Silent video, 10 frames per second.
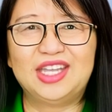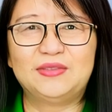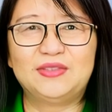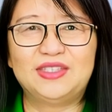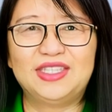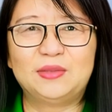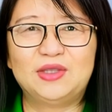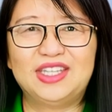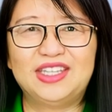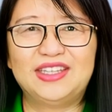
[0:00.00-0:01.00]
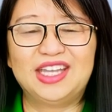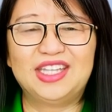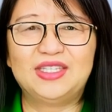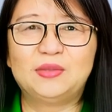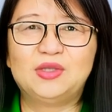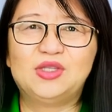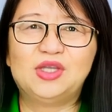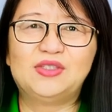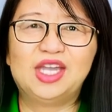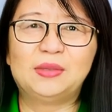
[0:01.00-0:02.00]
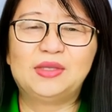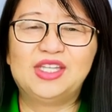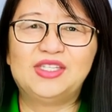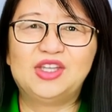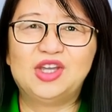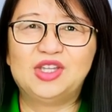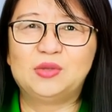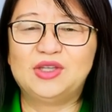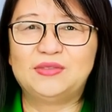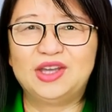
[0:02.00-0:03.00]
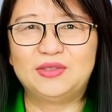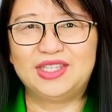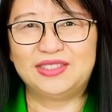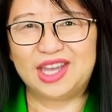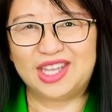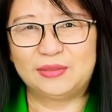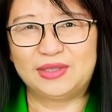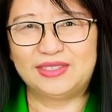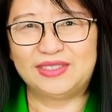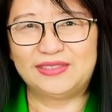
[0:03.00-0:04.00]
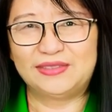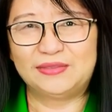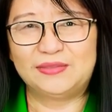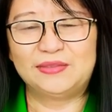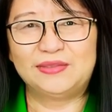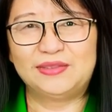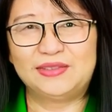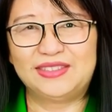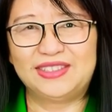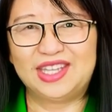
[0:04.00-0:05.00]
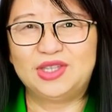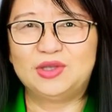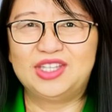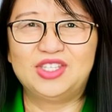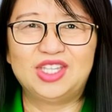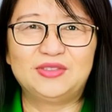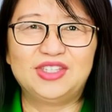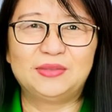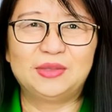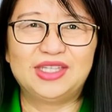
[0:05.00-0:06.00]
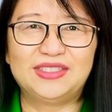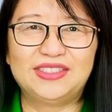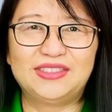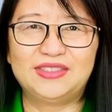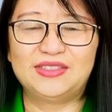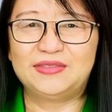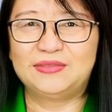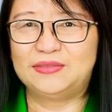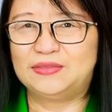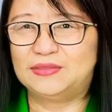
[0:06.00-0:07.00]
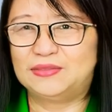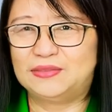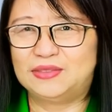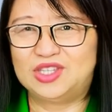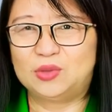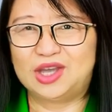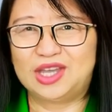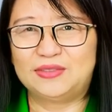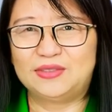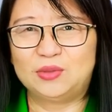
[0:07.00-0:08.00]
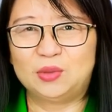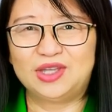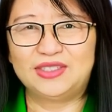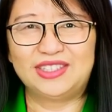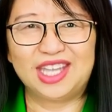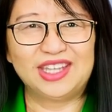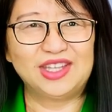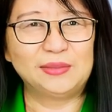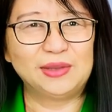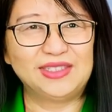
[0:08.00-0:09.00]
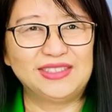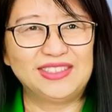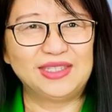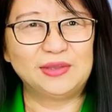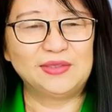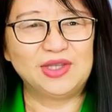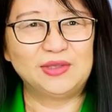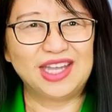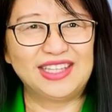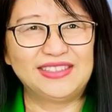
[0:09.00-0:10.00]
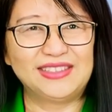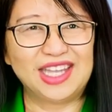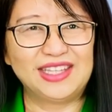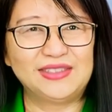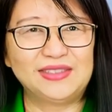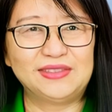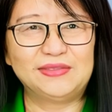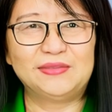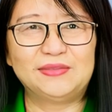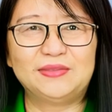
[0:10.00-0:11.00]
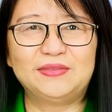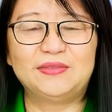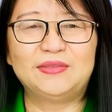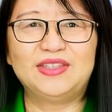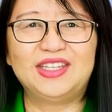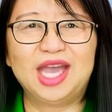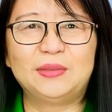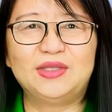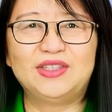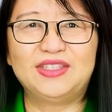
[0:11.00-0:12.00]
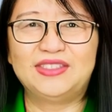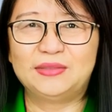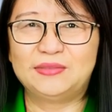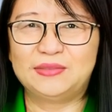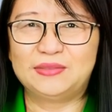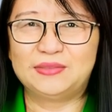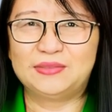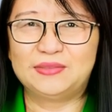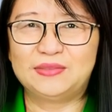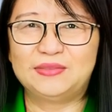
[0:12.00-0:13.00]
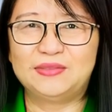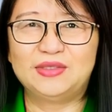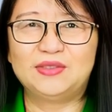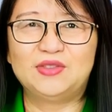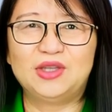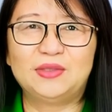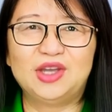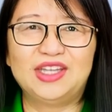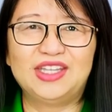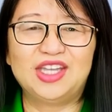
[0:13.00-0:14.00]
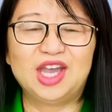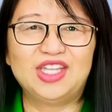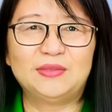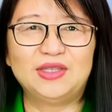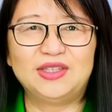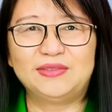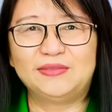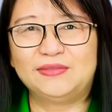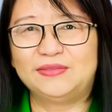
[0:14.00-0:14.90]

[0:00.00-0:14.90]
life, liberty, and the pursuit of happiness are in what founding document? Declaration of Independence. 12. What is the economic system of the United States? Capitalism. Free market economy.